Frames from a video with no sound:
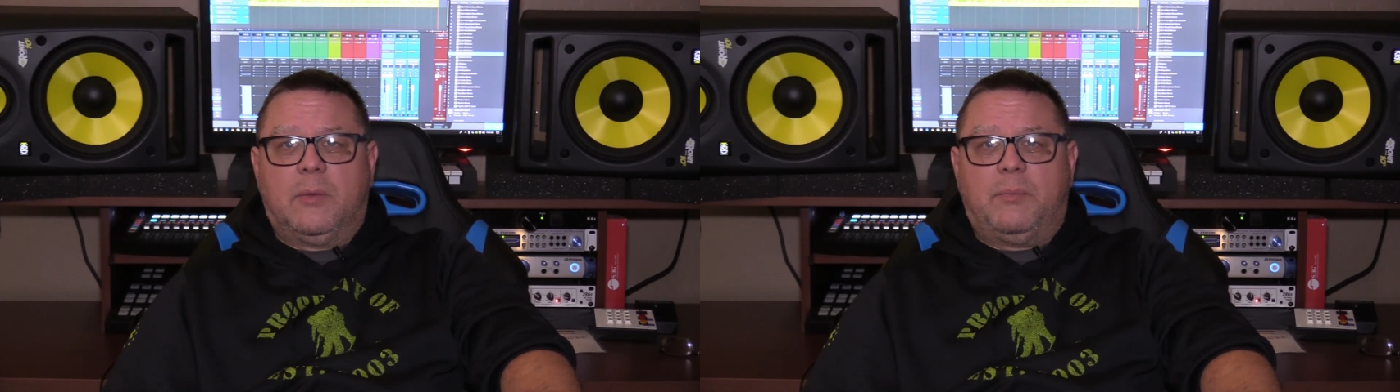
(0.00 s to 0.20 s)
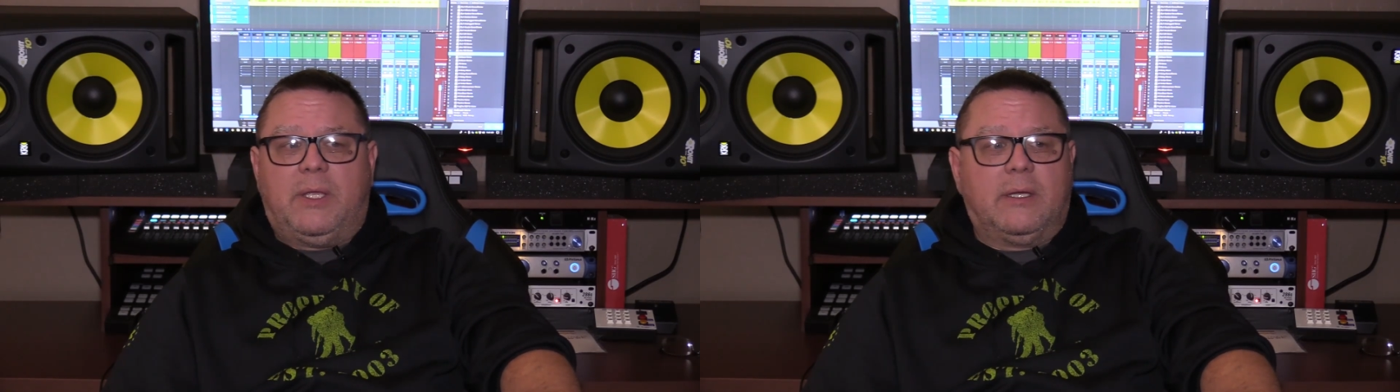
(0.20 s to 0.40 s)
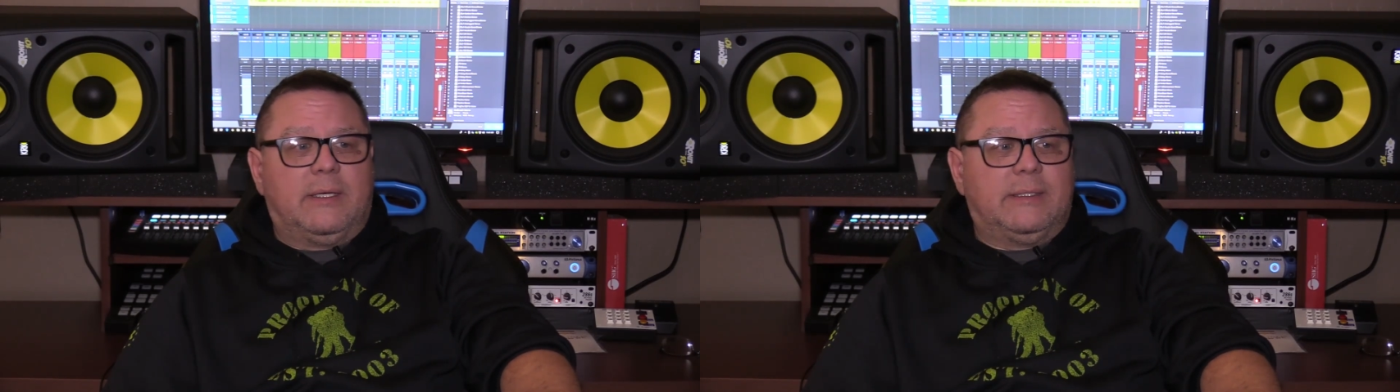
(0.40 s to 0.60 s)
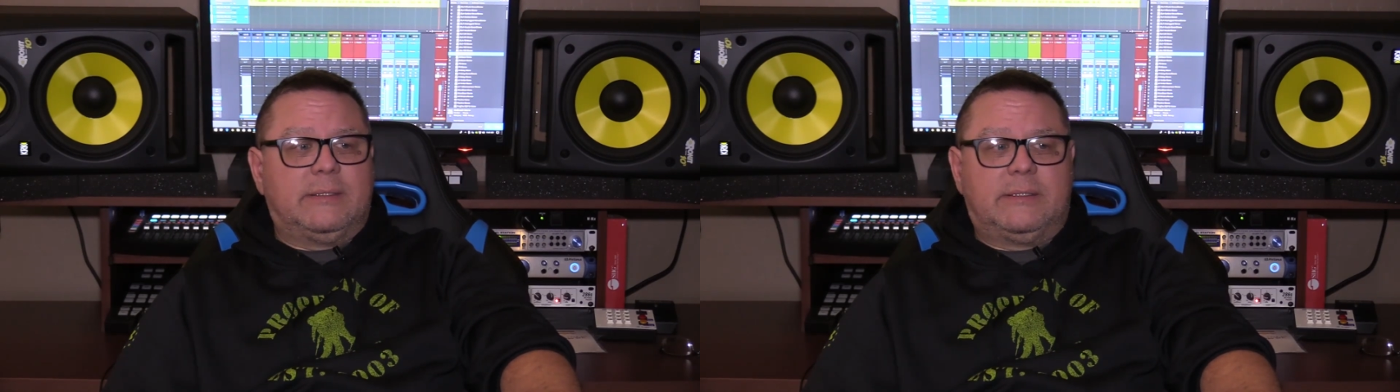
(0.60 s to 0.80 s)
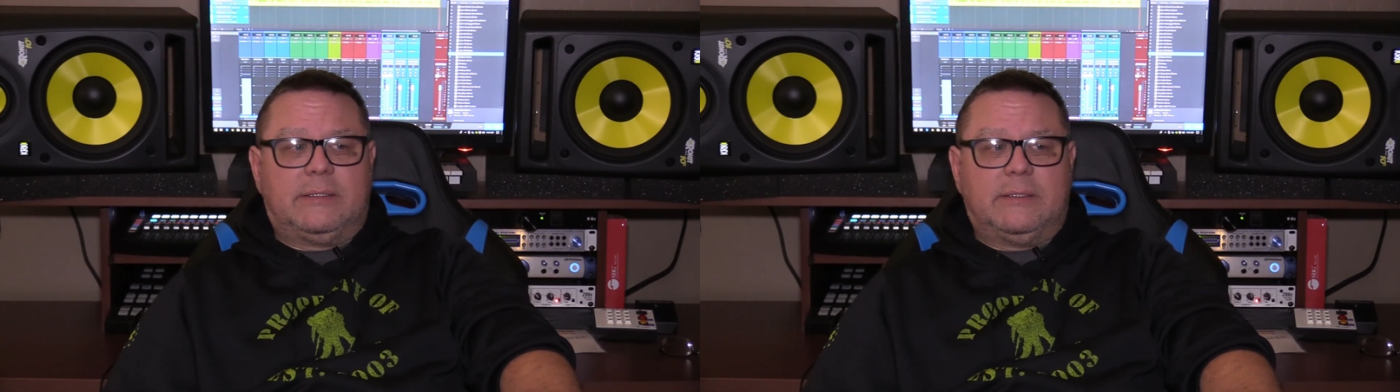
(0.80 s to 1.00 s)

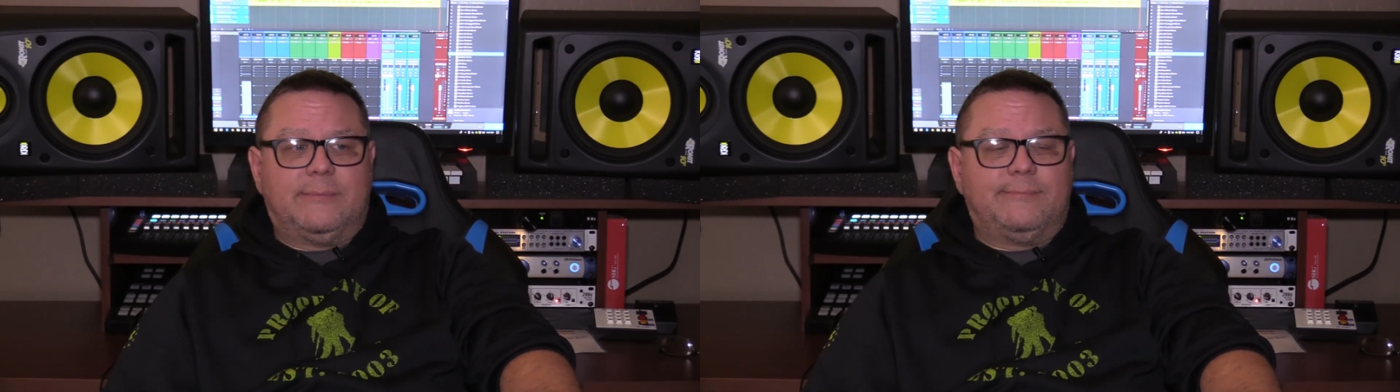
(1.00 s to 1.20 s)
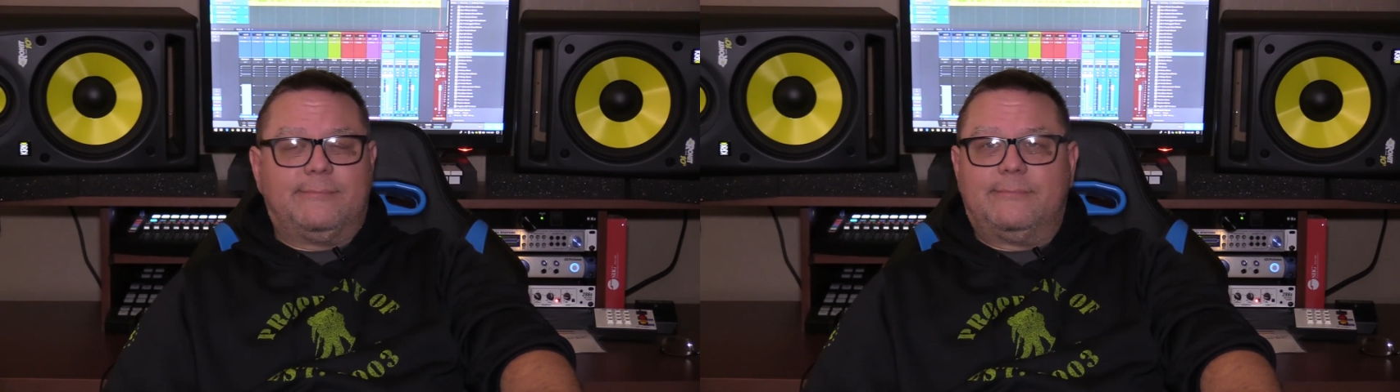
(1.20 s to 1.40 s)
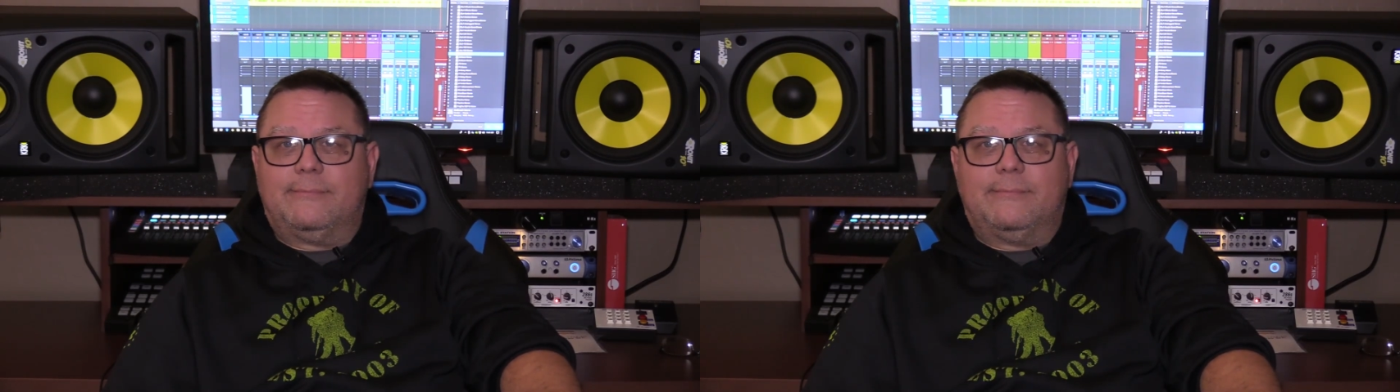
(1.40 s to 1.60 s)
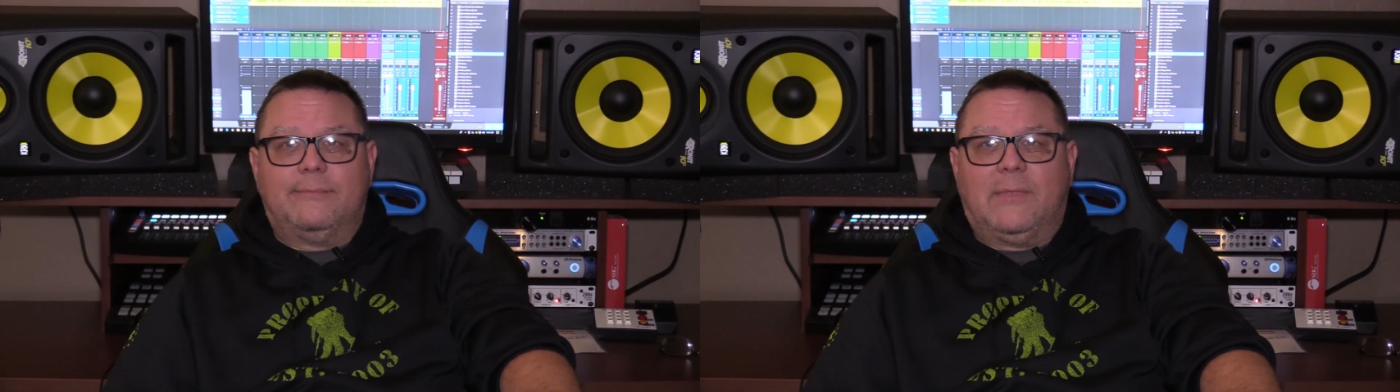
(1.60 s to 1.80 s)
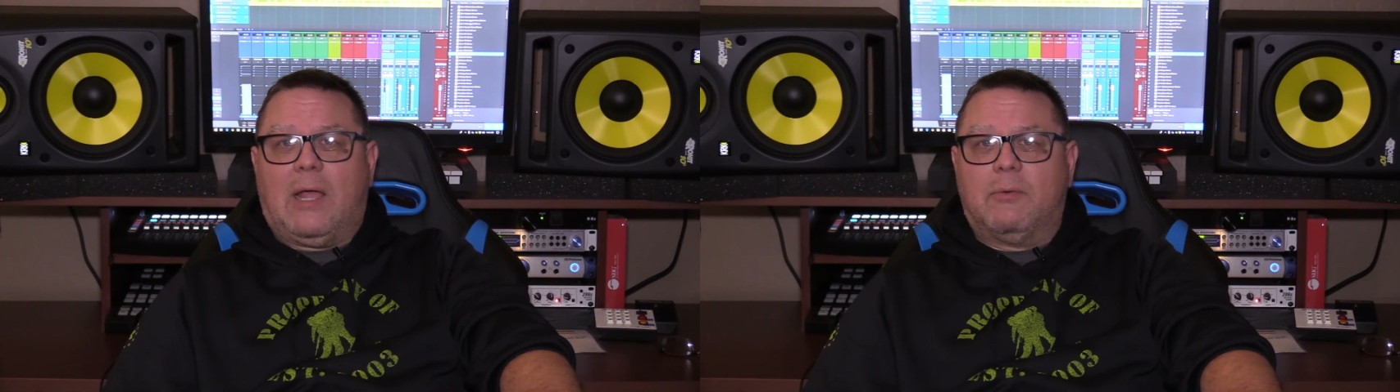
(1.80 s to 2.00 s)
because
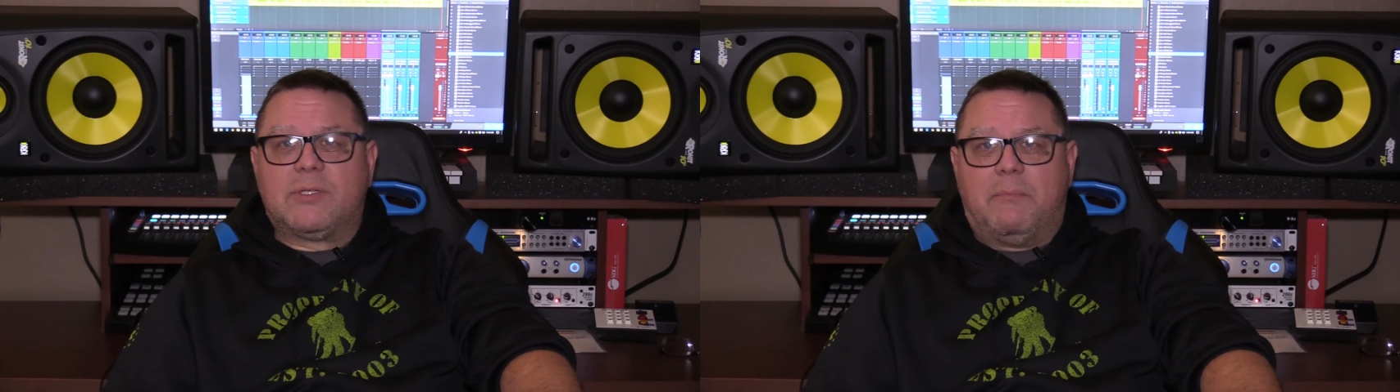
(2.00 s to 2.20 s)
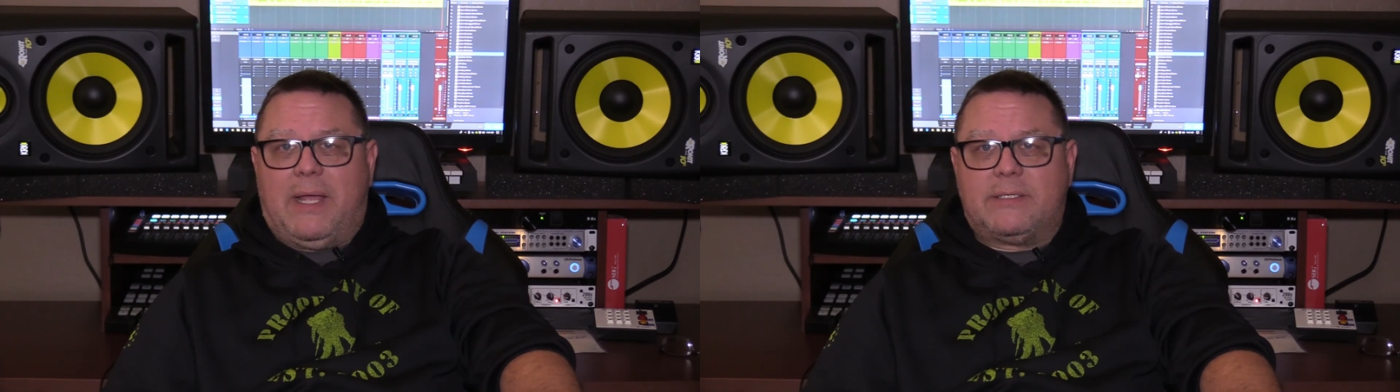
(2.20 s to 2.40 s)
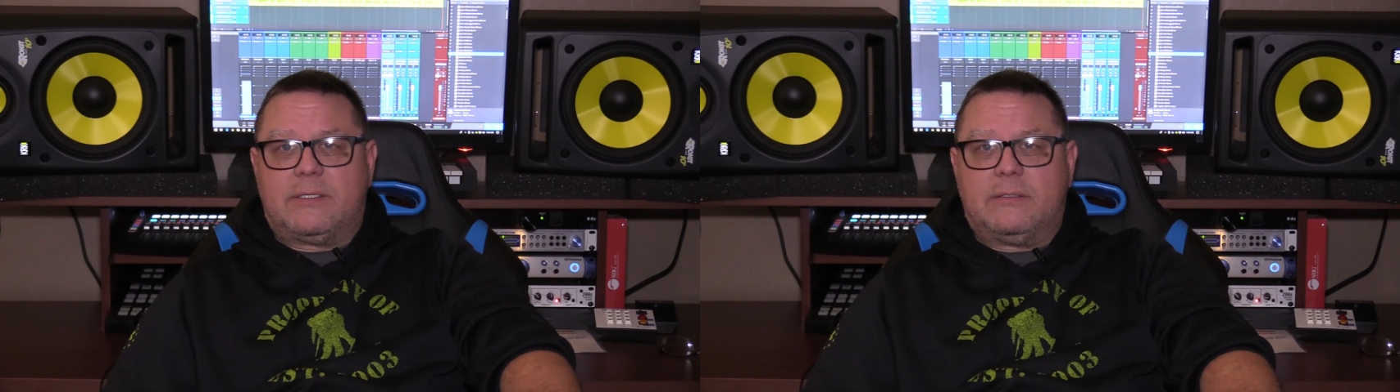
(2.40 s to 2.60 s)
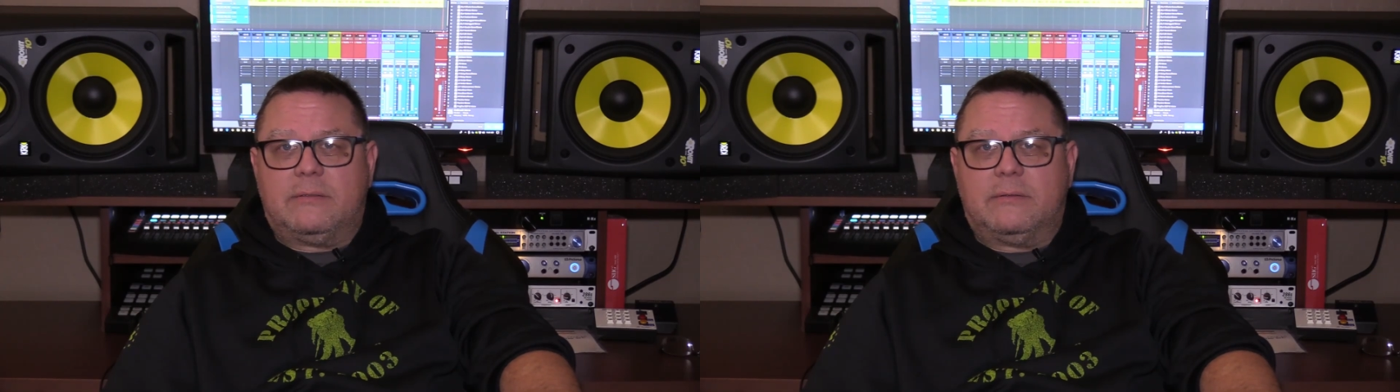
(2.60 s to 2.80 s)
that was a mess.